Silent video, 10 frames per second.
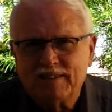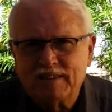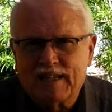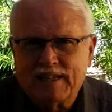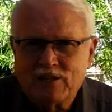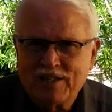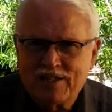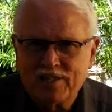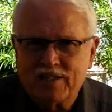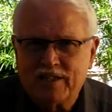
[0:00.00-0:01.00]
like
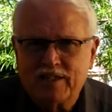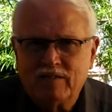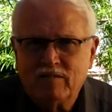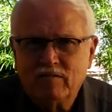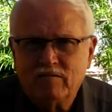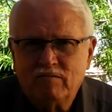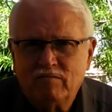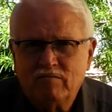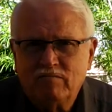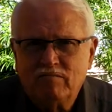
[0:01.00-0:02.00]
Jesus did.
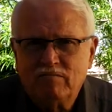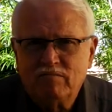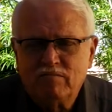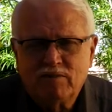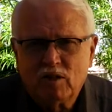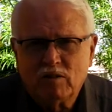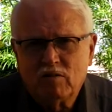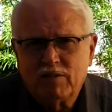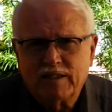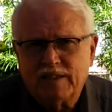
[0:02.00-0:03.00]
No,
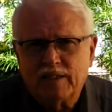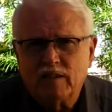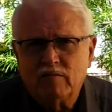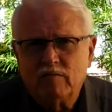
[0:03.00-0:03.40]
nobody did.